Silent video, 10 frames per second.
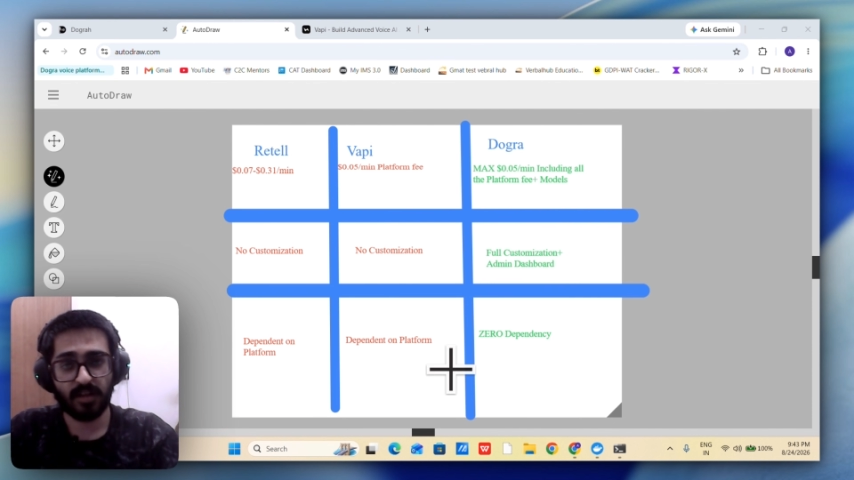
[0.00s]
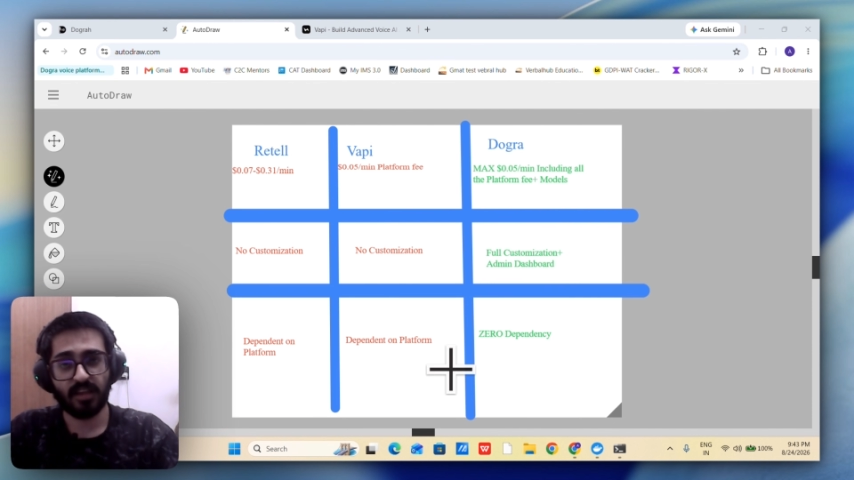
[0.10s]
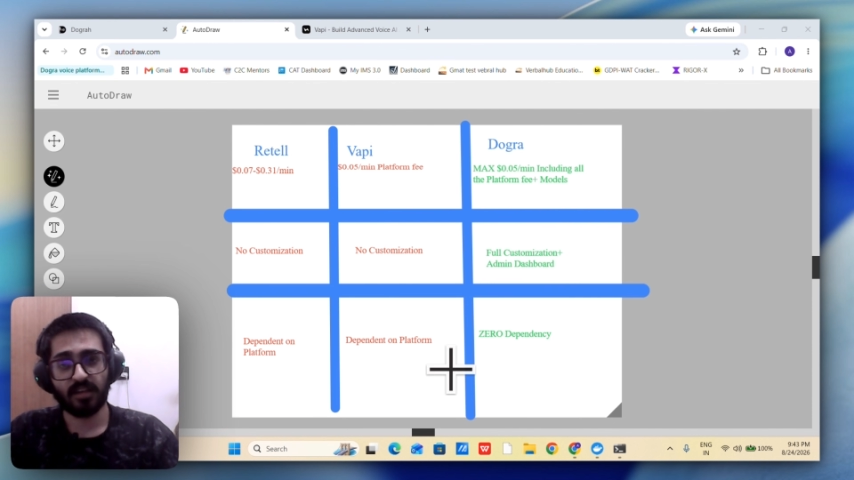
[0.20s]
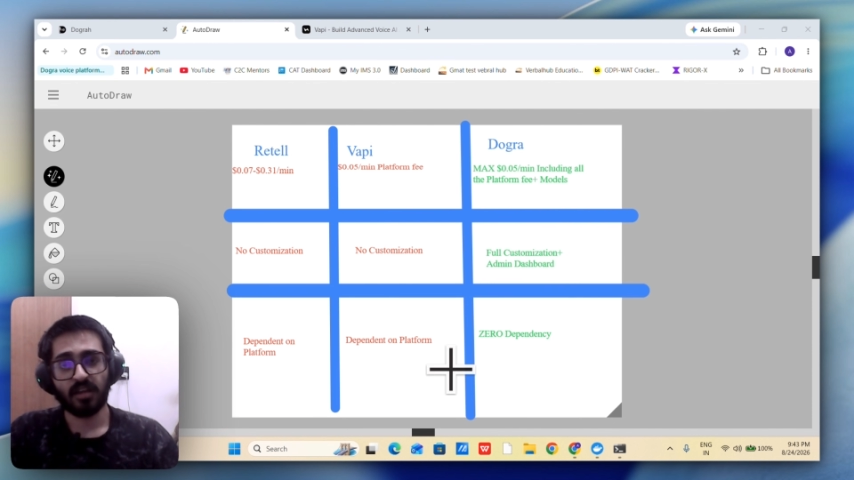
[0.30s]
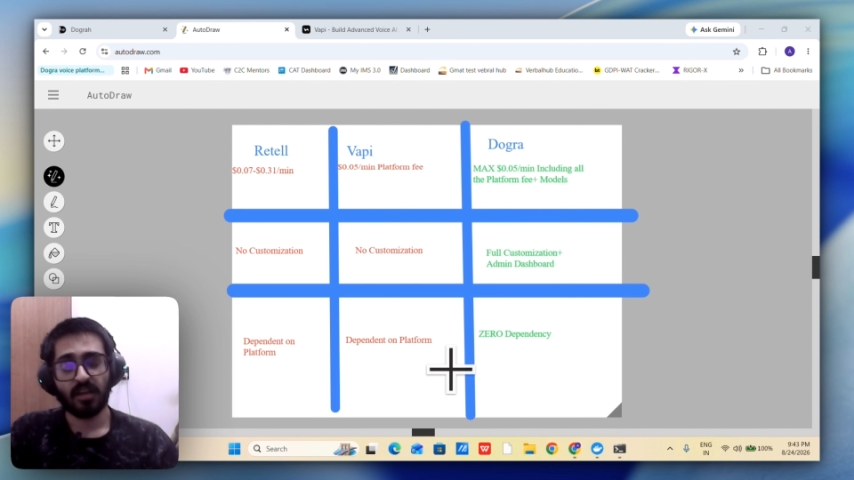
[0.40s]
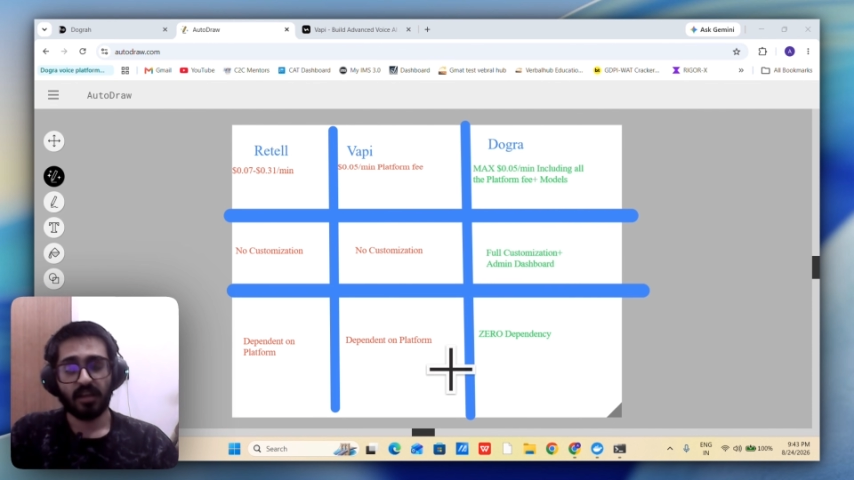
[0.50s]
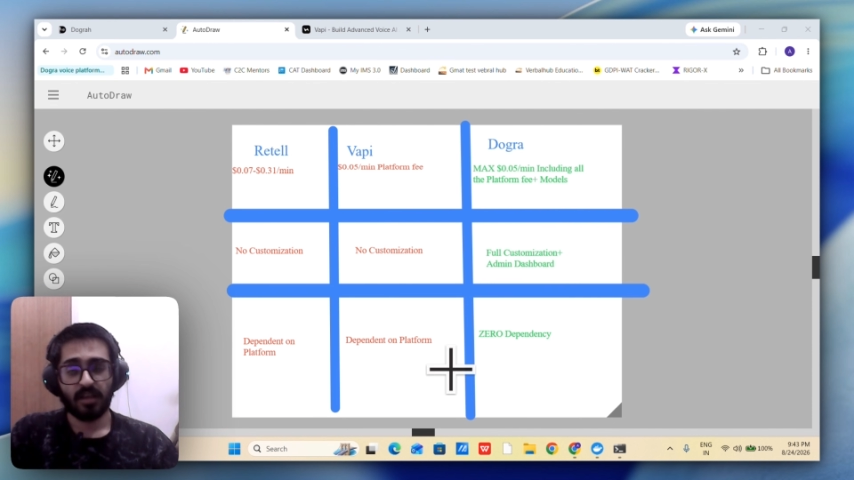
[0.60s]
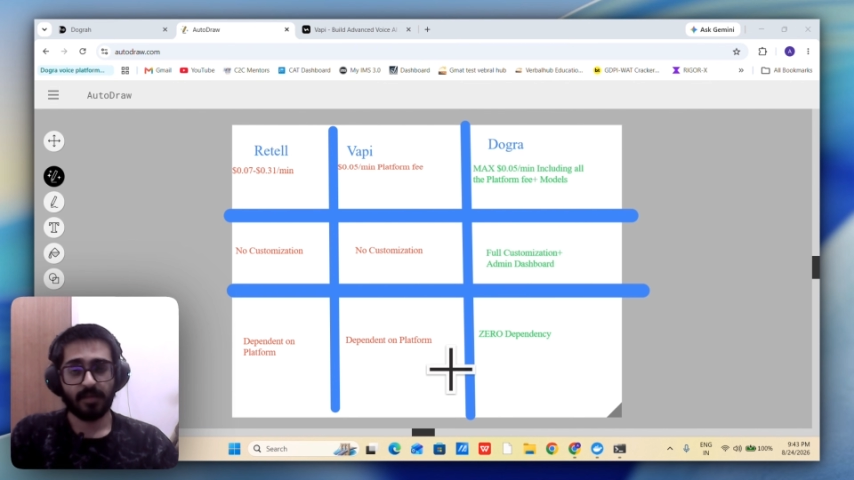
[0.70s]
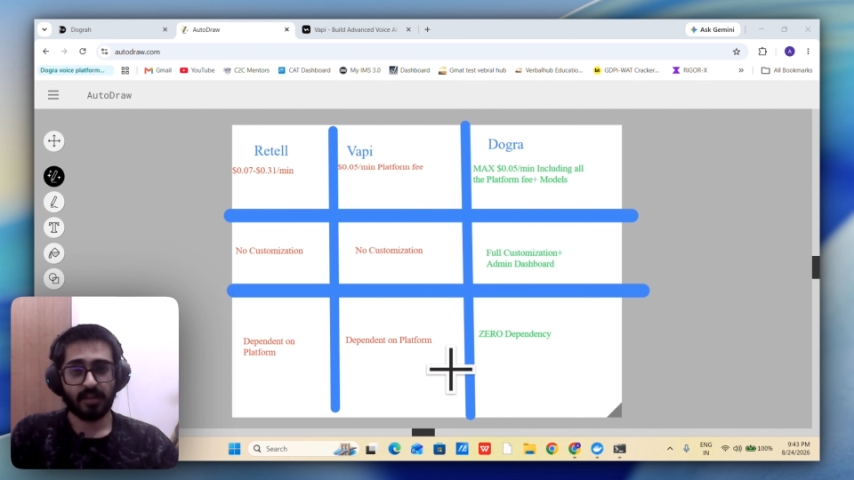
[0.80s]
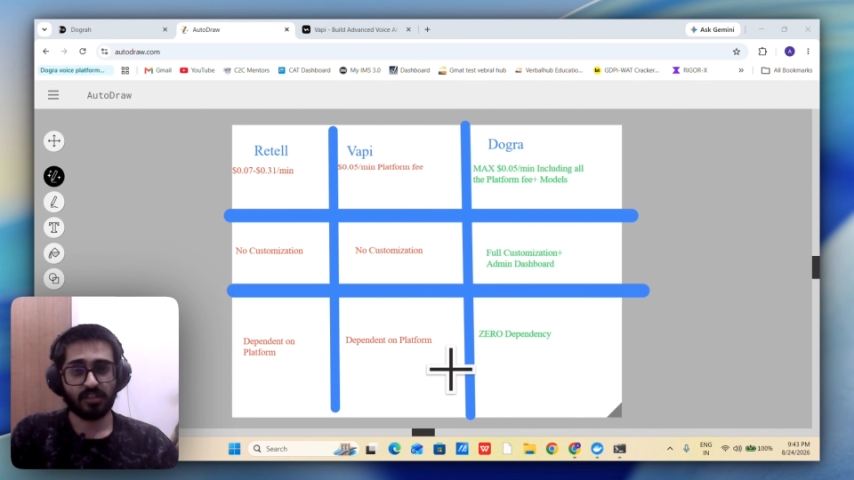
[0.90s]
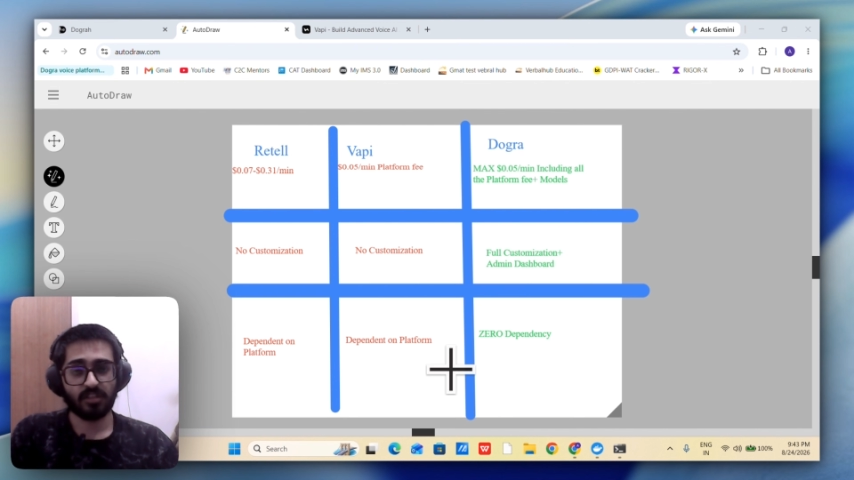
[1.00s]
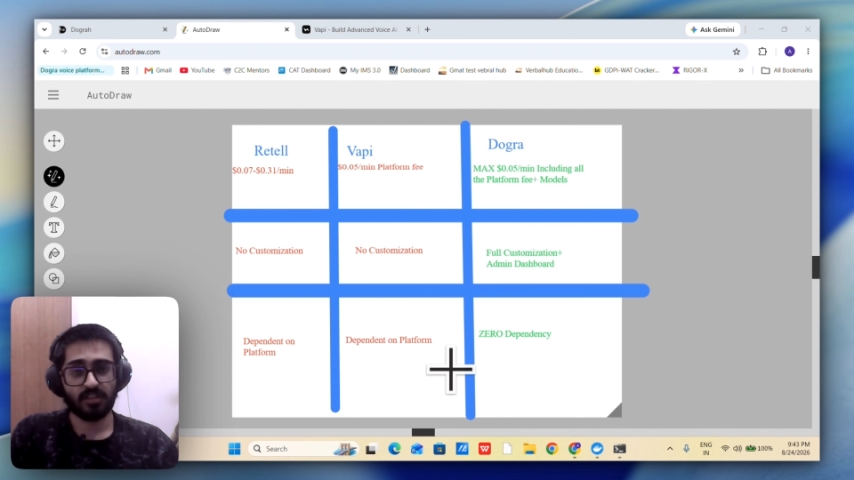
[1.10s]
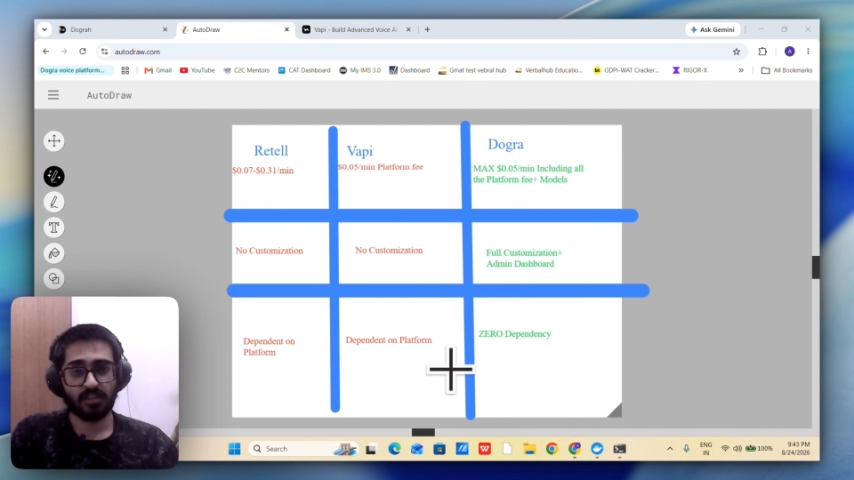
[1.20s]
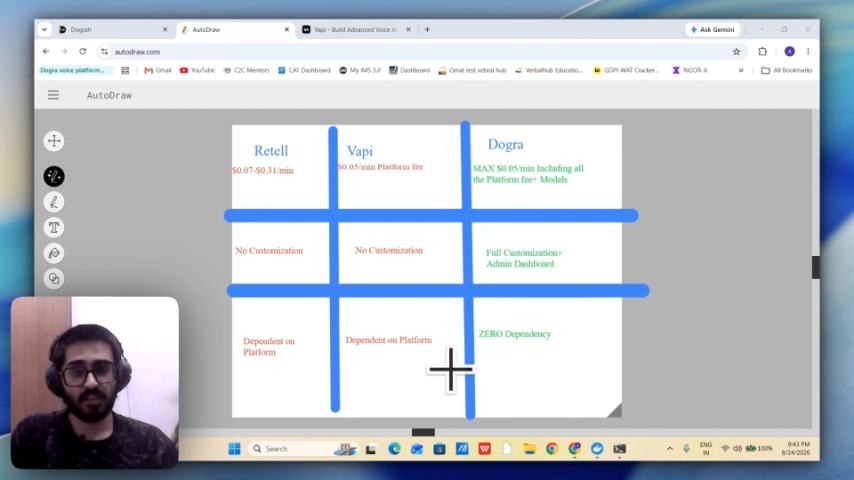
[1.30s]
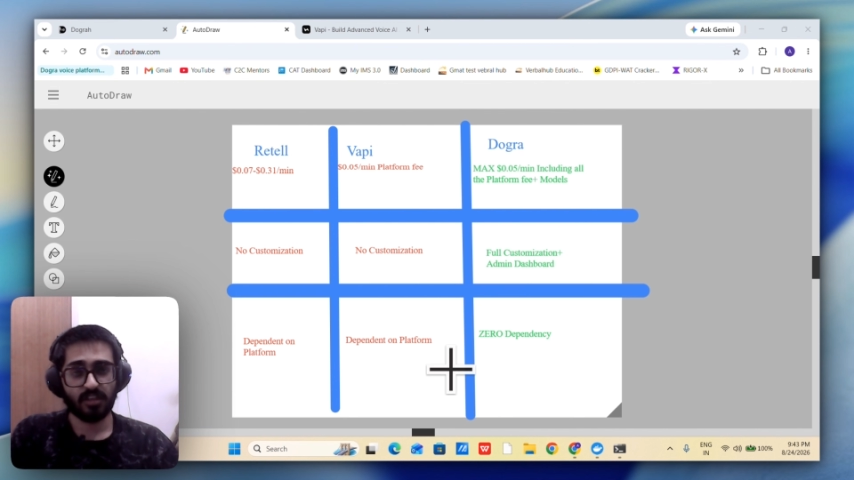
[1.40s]
Like
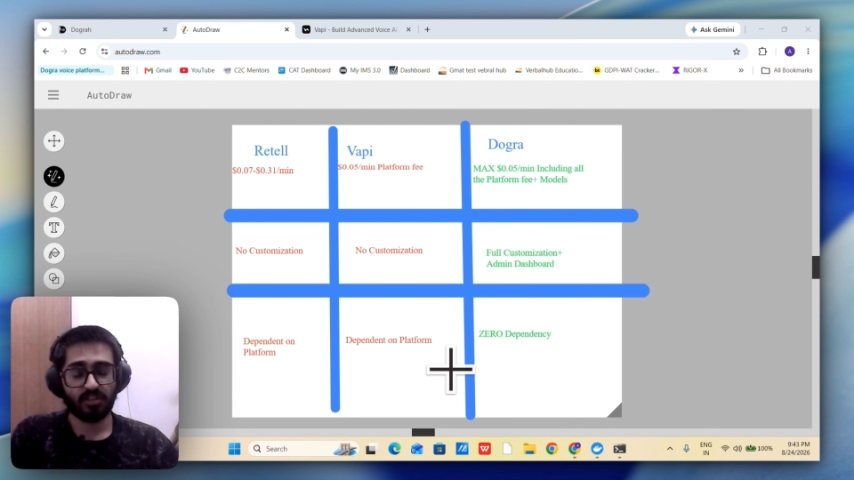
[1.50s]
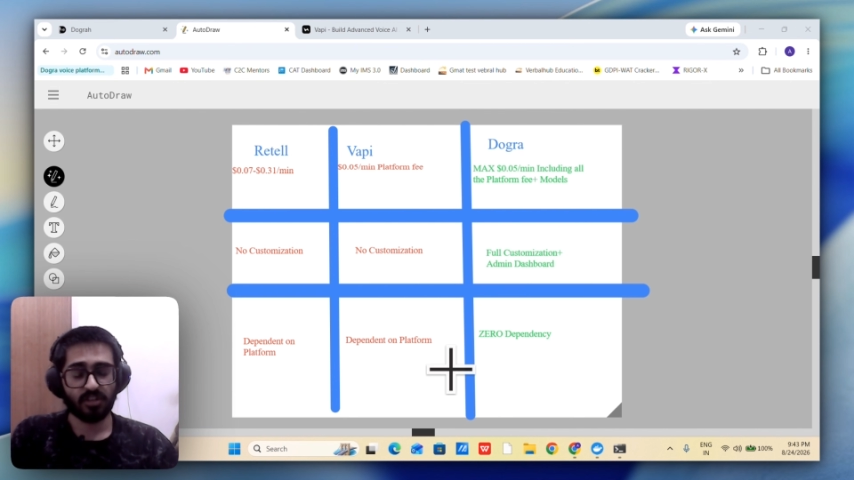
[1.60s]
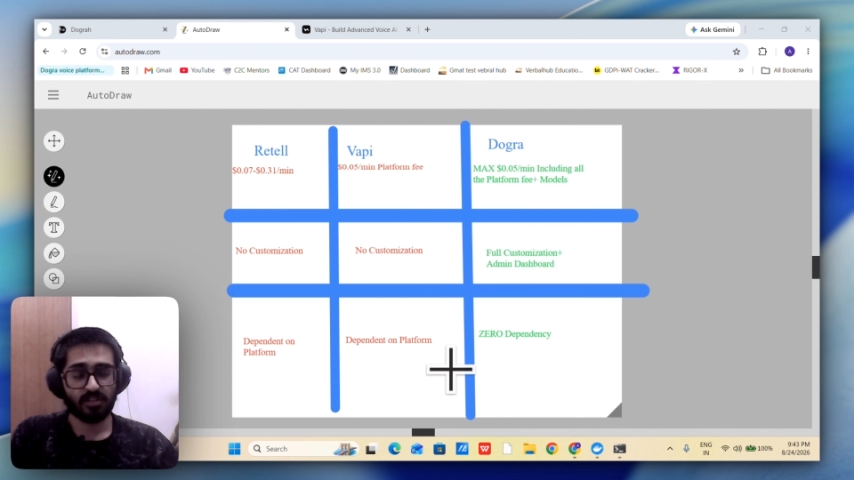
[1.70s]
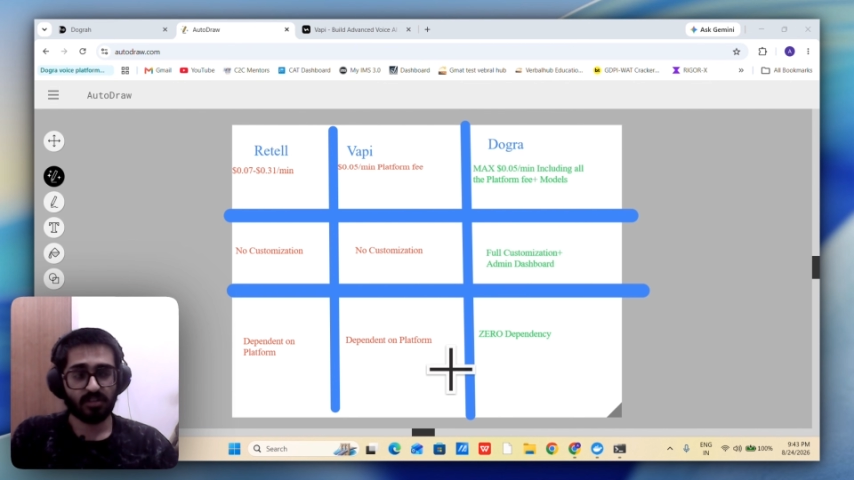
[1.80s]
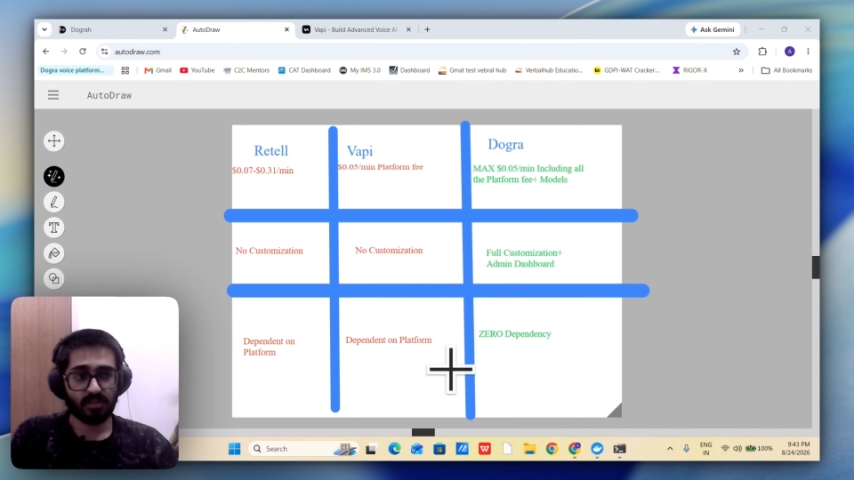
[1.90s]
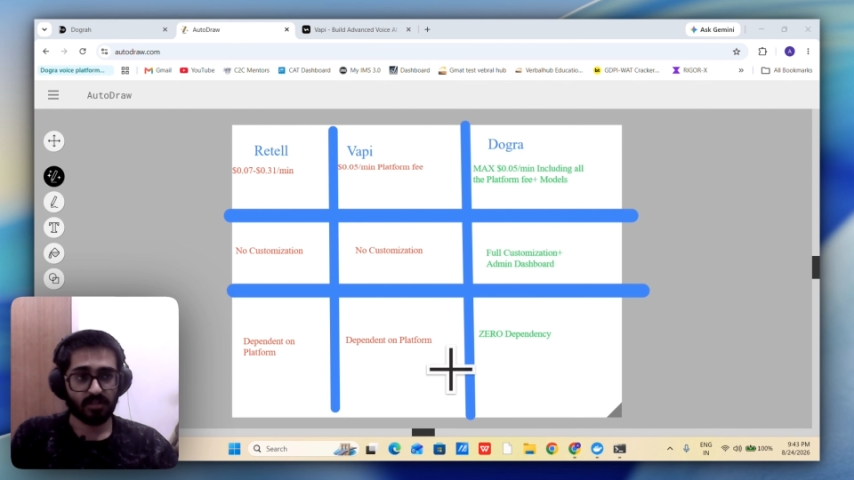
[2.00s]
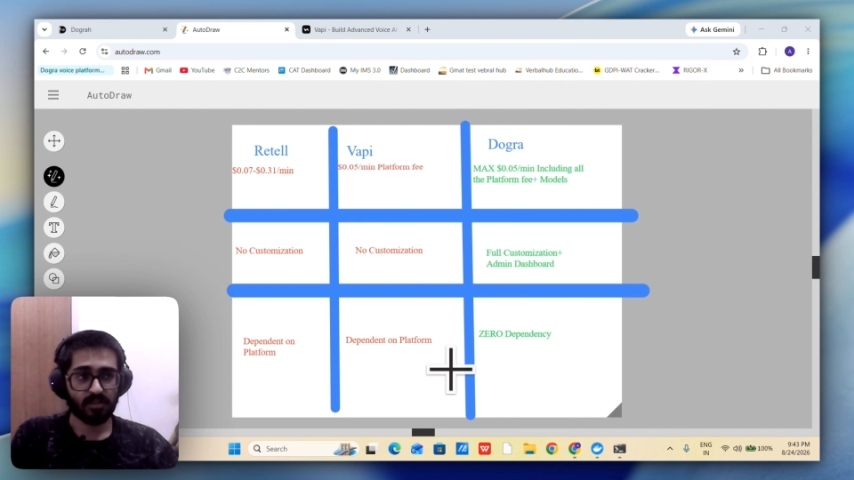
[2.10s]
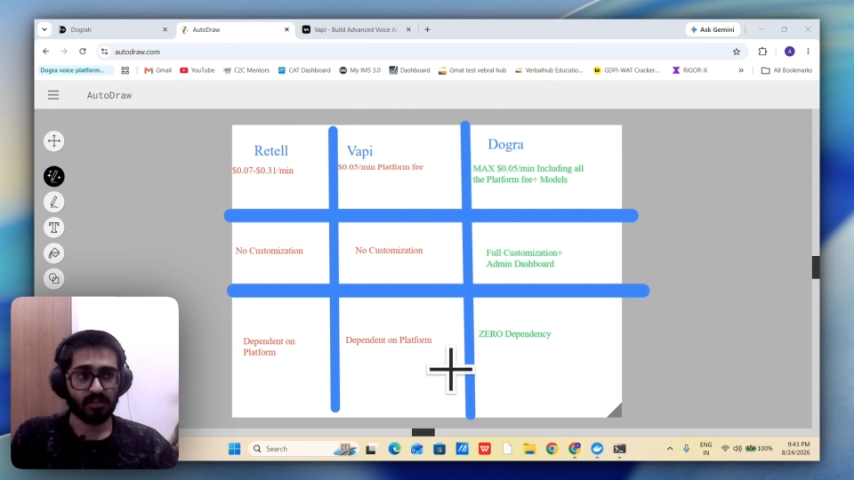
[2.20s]
imagine they just